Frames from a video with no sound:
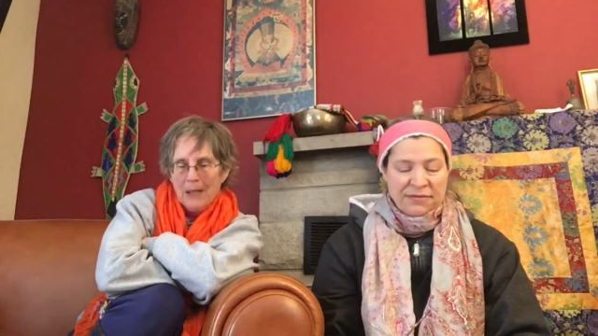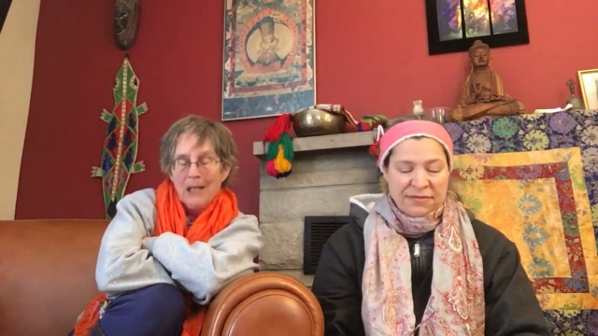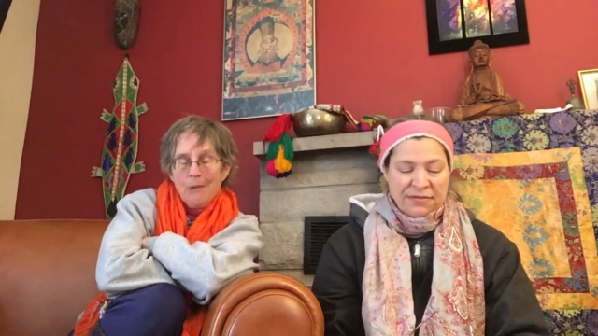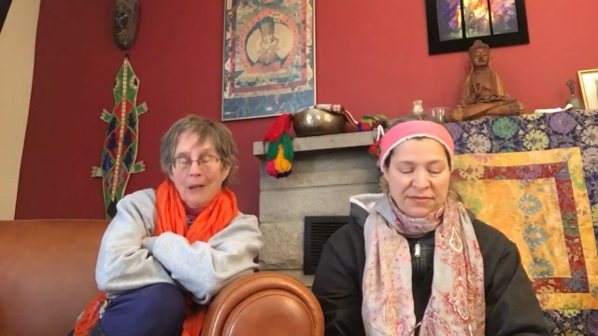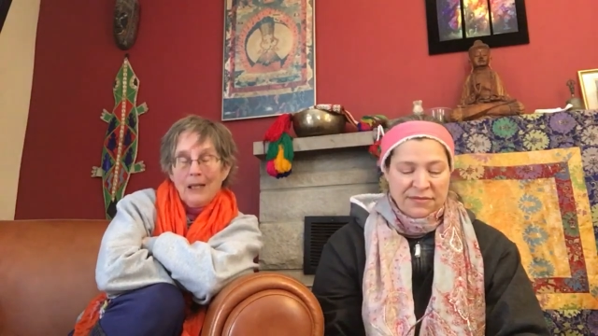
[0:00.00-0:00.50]

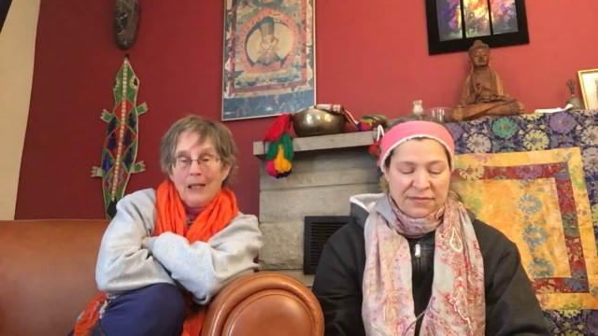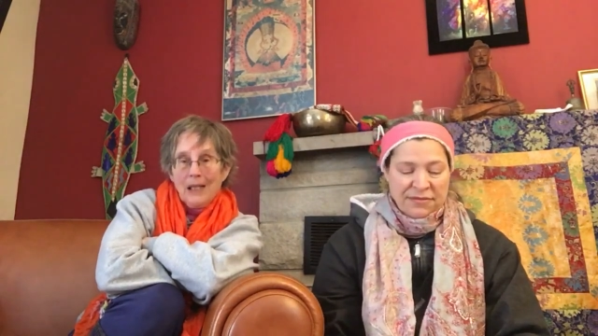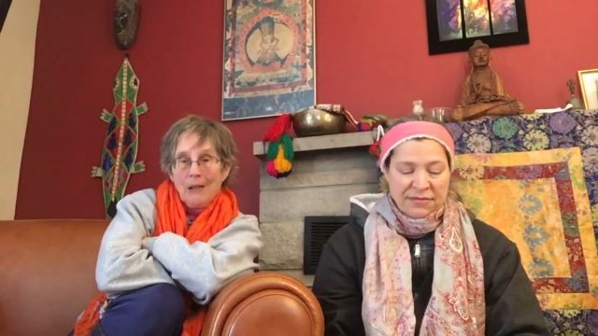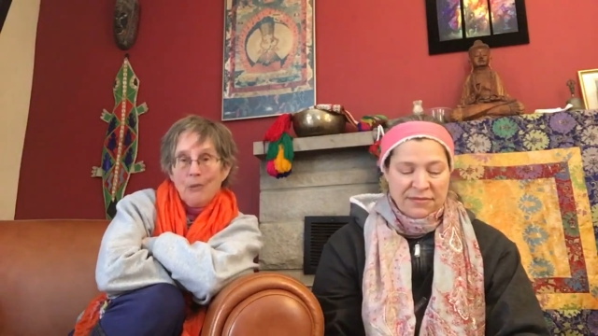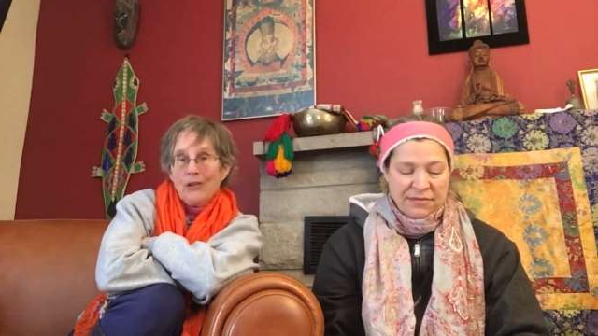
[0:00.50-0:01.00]
Speaker 1: But
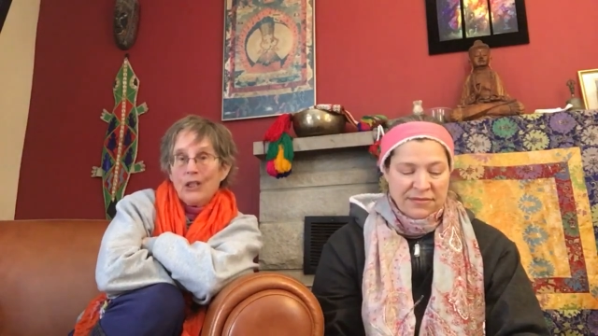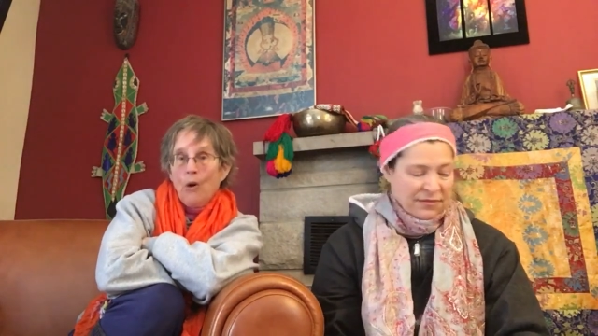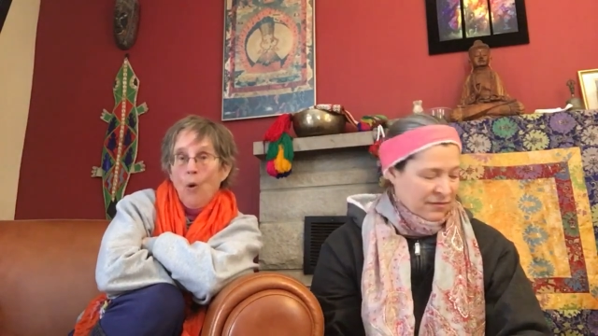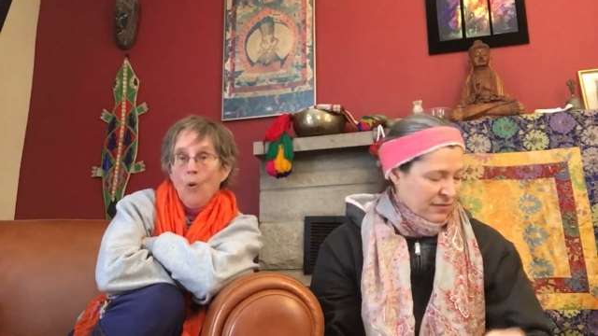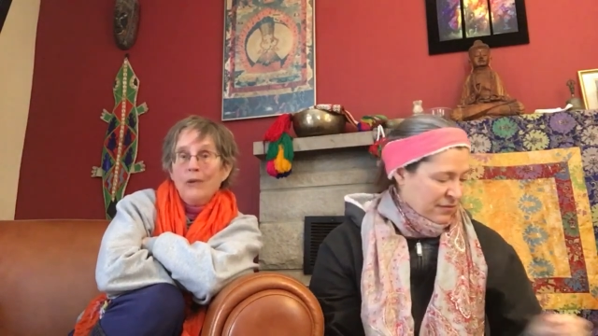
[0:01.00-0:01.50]
anyway, he was
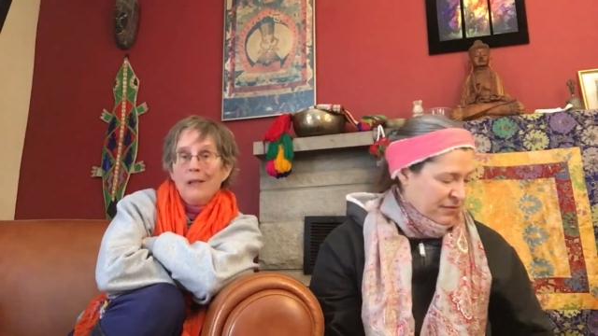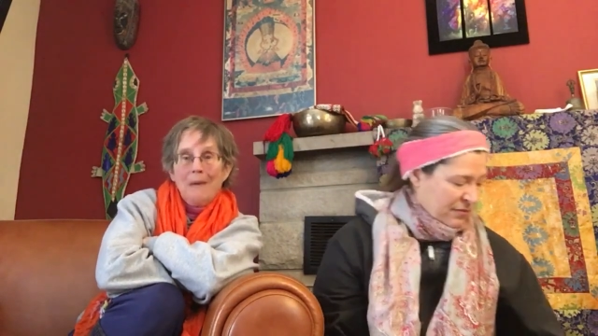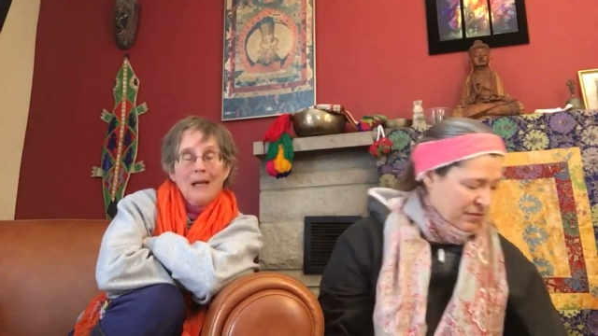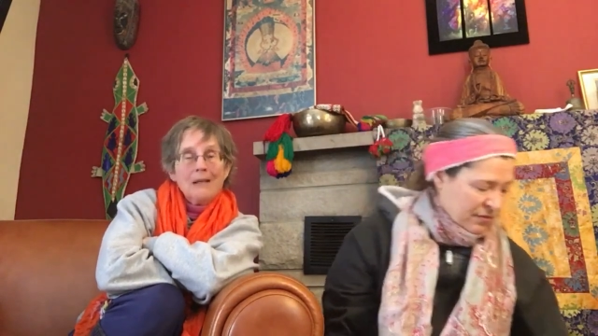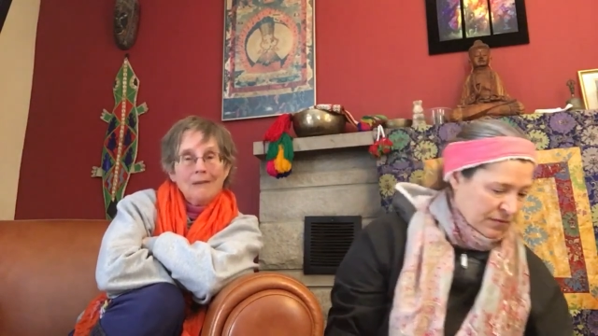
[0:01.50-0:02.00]
the
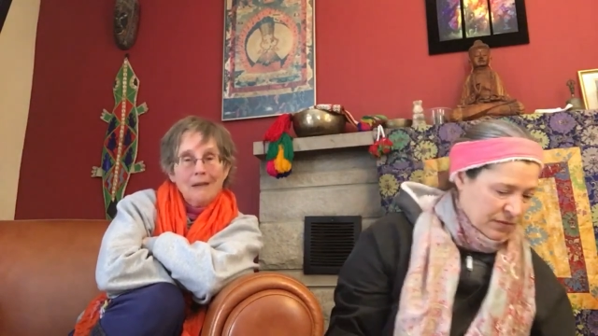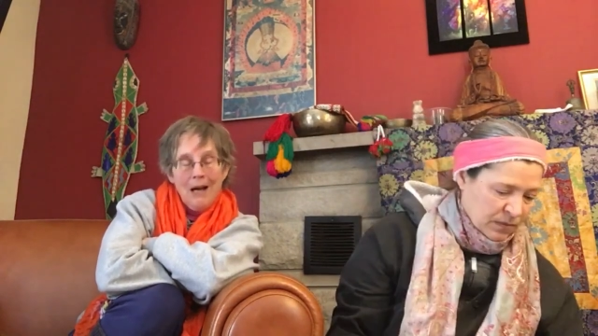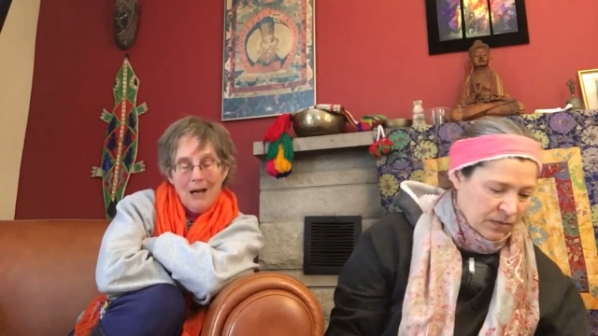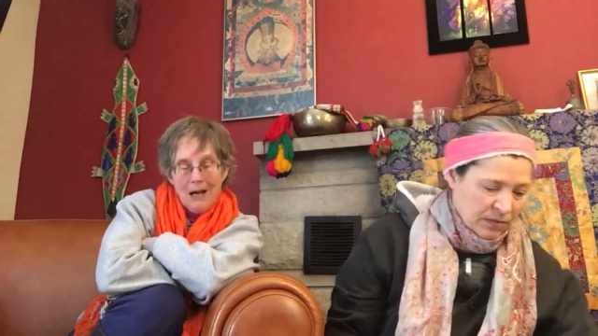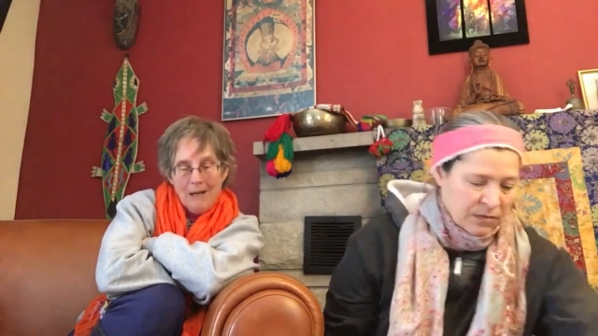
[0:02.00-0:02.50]
only man
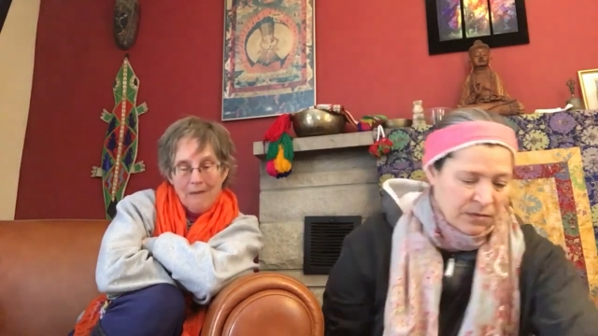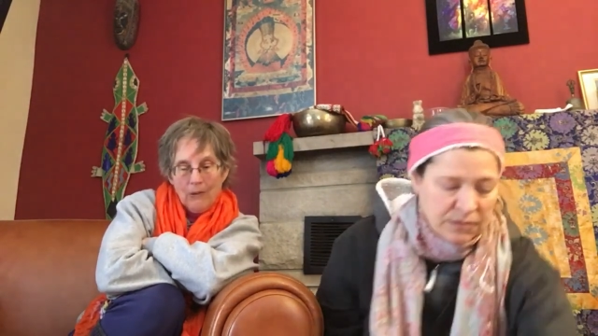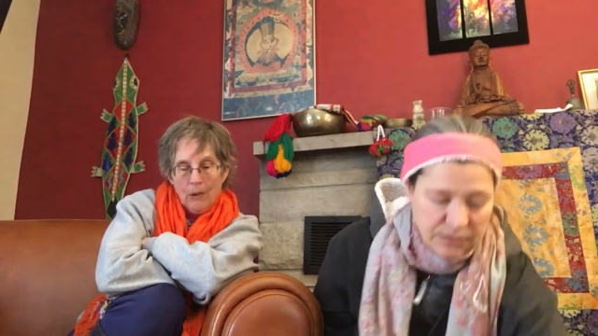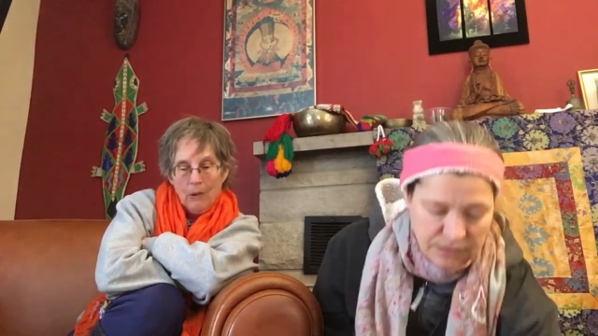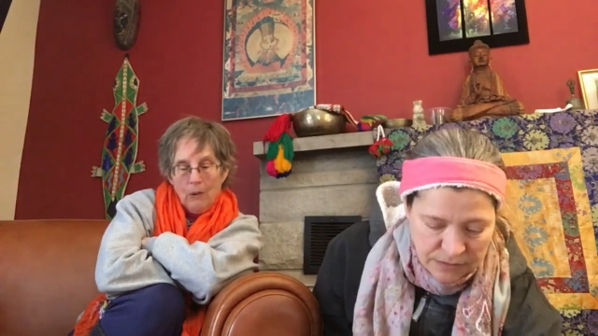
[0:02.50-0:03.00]

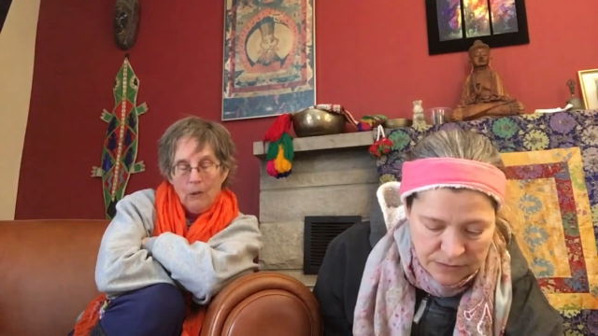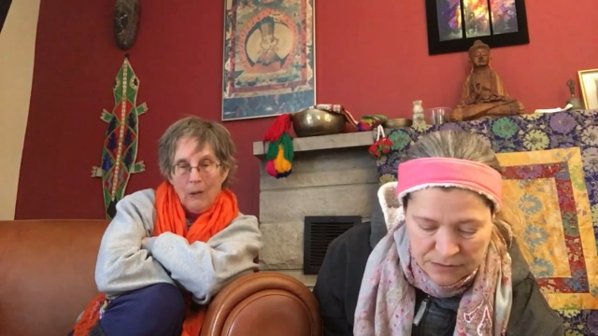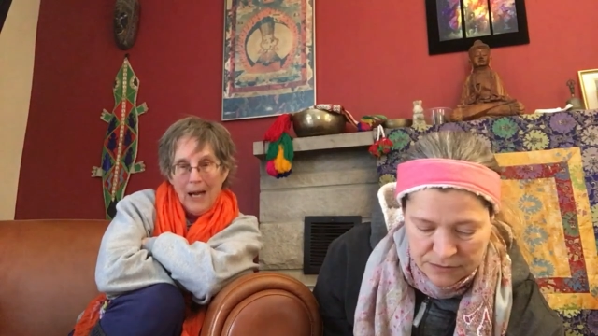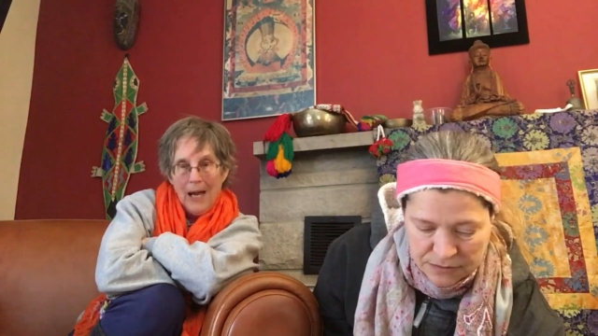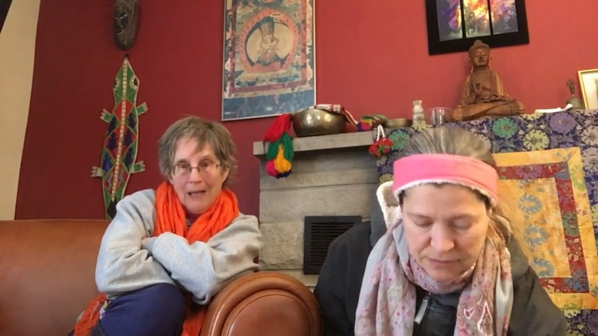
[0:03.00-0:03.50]
alive
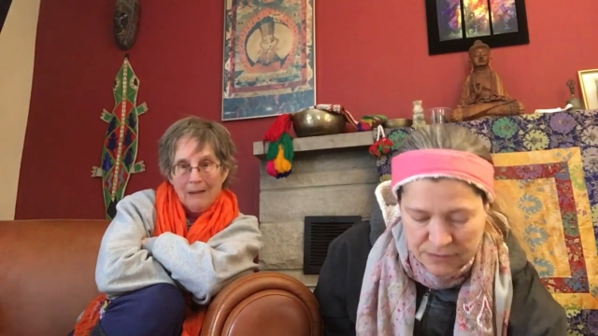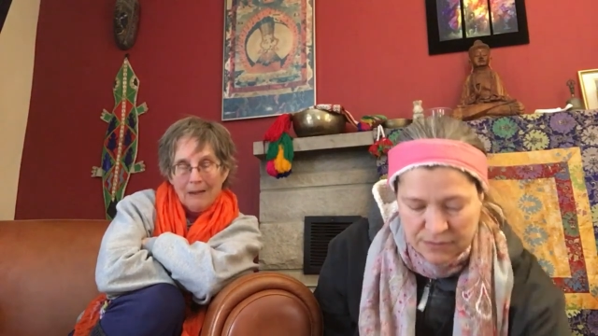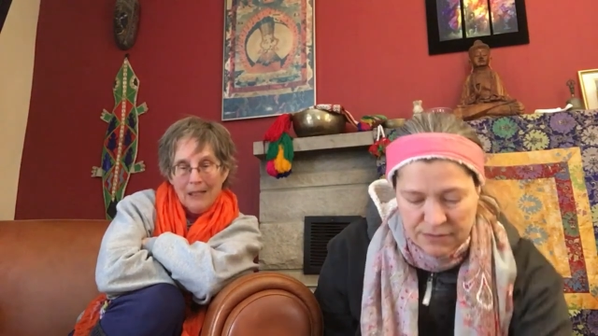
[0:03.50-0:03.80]
who had